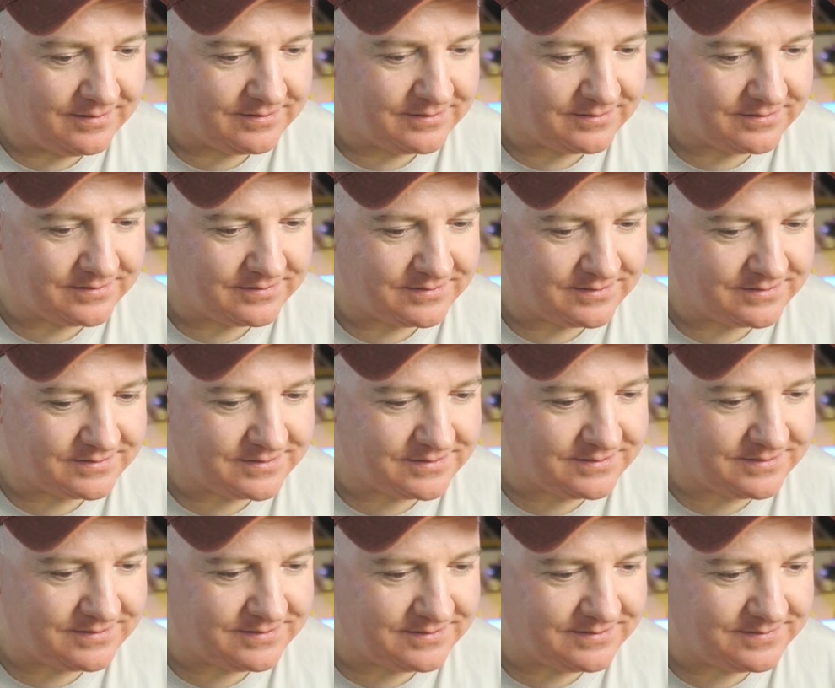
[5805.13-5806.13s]
Da, da,
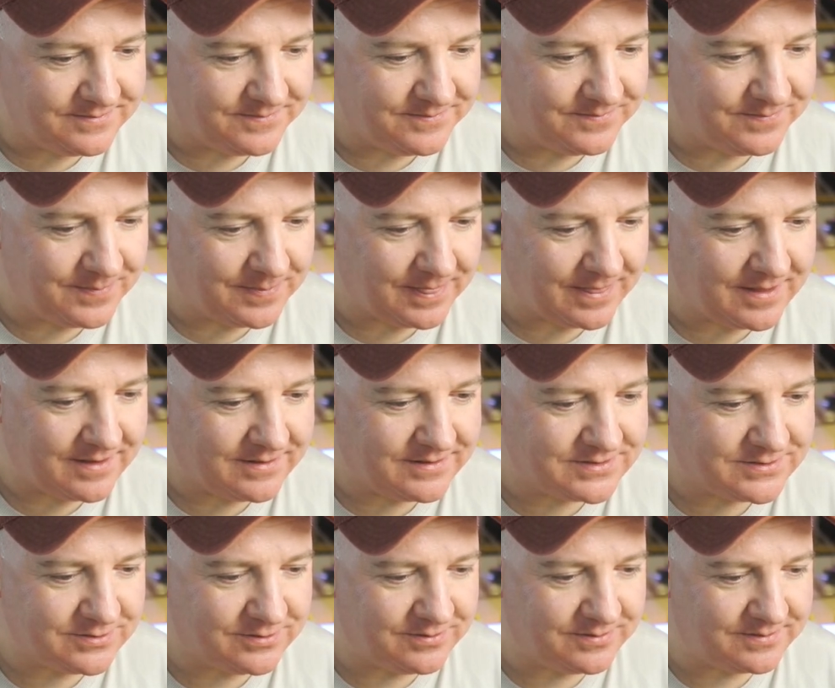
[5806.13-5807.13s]
da,
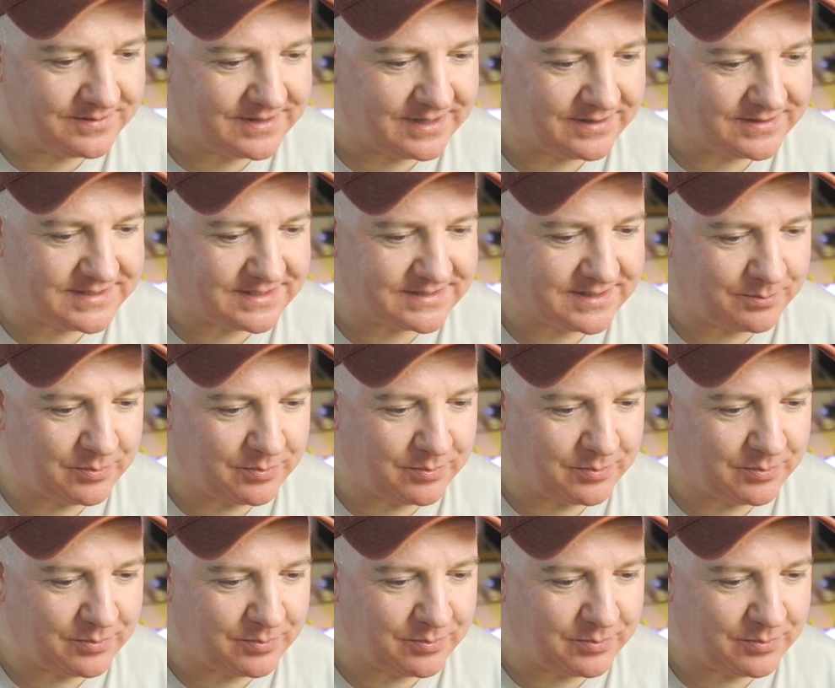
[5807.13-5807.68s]
so Dale says,